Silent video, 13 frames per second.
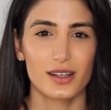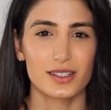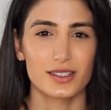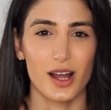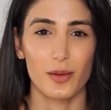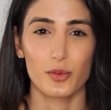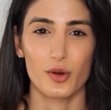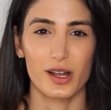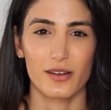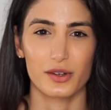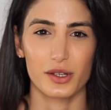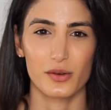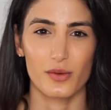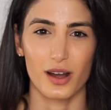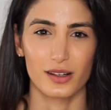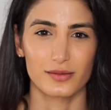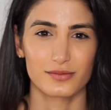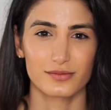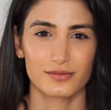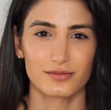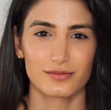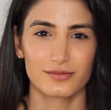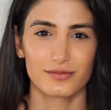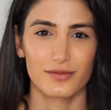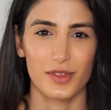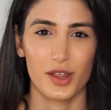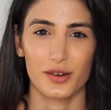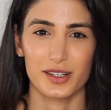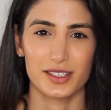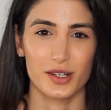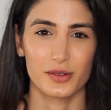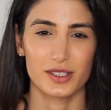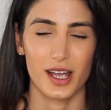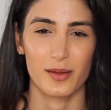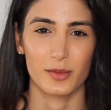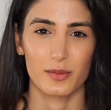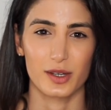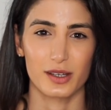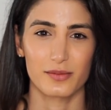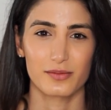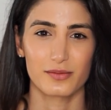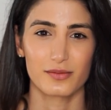Stop whenever you want. There is no time limit.